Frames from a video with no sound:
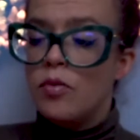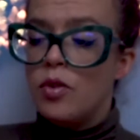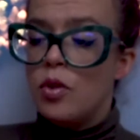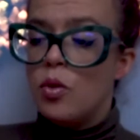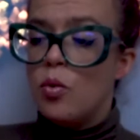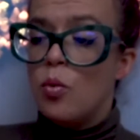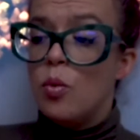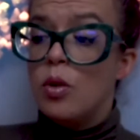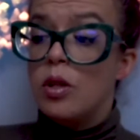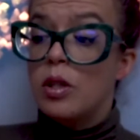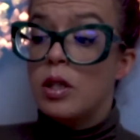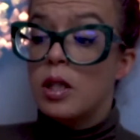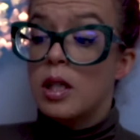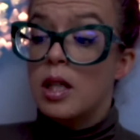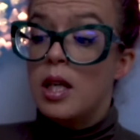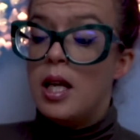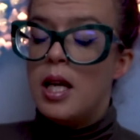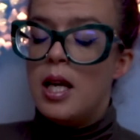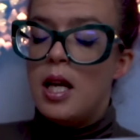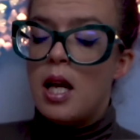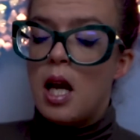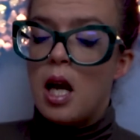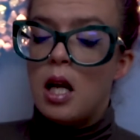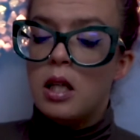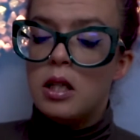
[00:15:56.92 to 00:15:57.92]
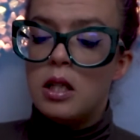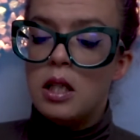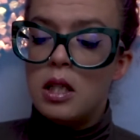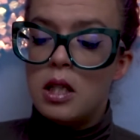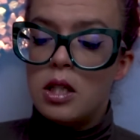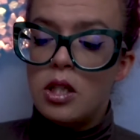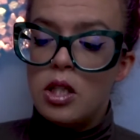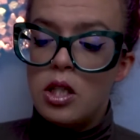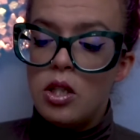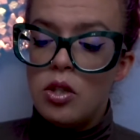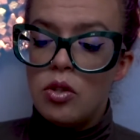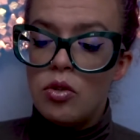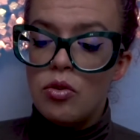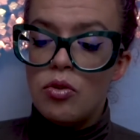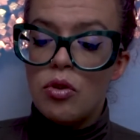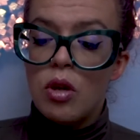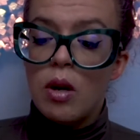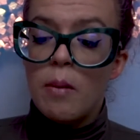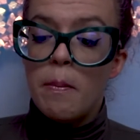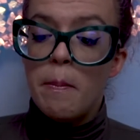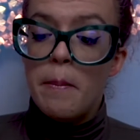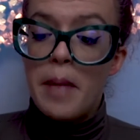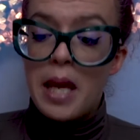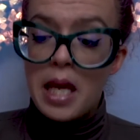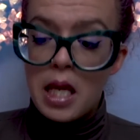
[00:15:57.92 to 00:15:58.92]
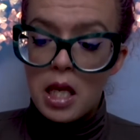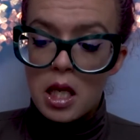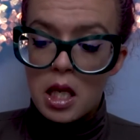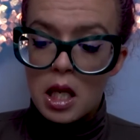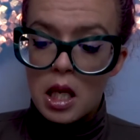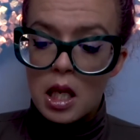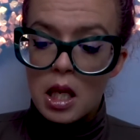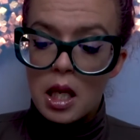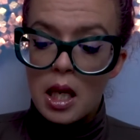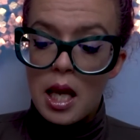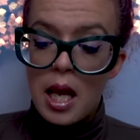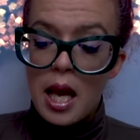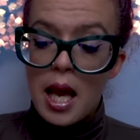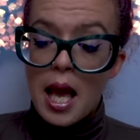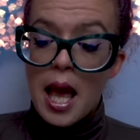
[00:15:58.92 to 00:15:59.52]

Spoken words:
you what are the decisions you are making,